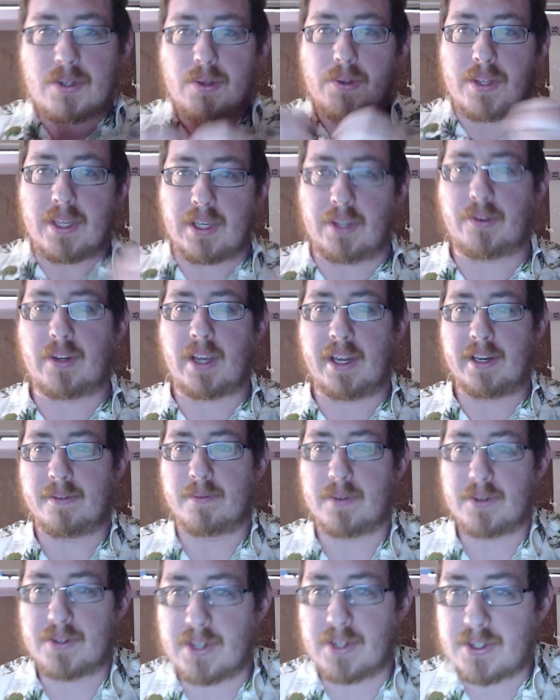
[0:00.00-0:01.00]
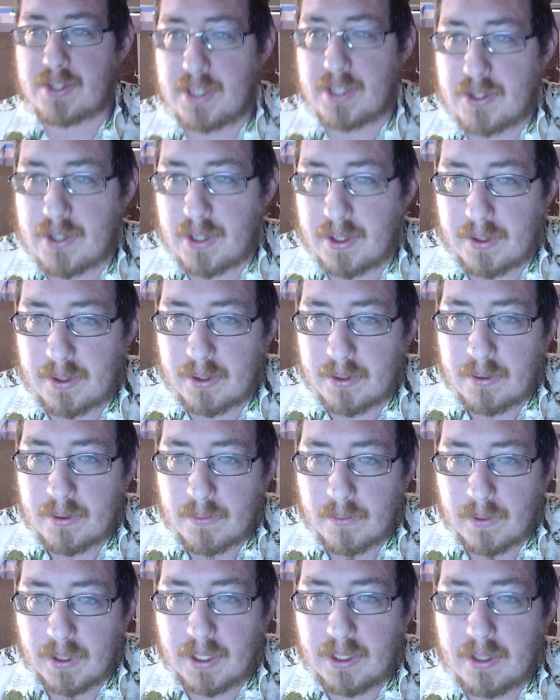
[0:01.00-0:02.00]
things kind of resist each other,
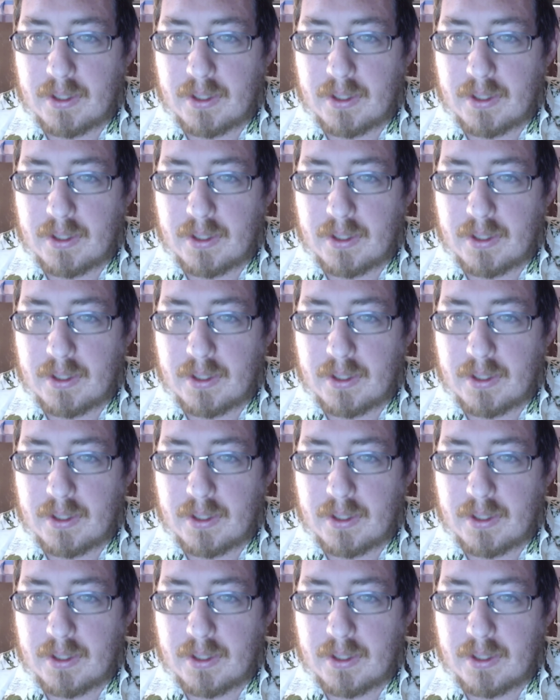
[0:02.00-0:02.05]
right?